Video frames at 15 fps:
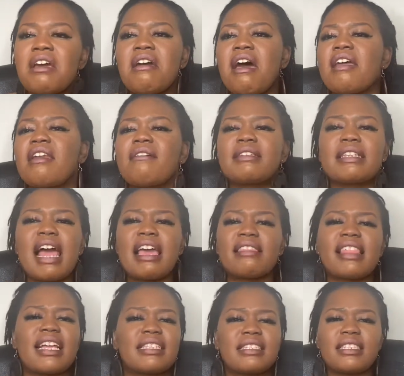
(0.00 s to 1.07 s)
And I was like,
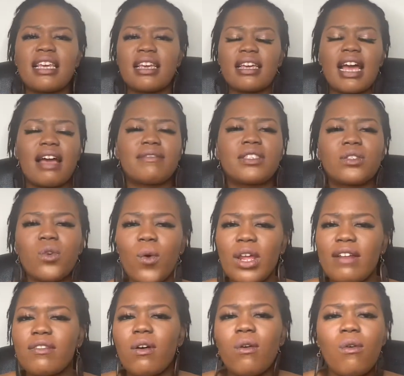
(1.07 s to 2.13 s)
that's it. I've sorted.
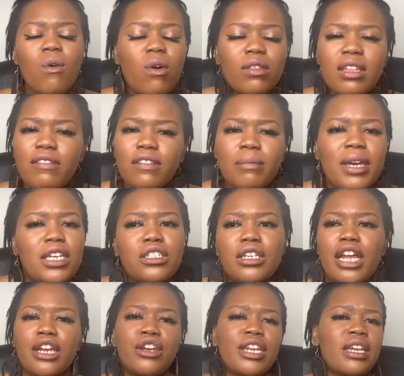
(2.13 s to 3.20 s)
I've got all the information
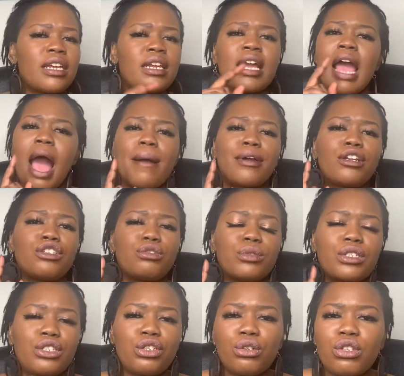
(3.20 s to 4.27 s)
I need. I'm going to do a
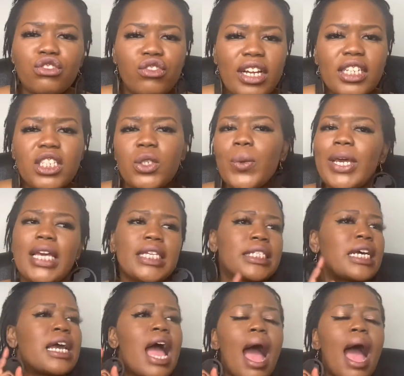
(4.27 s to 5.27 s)
2-strand twist.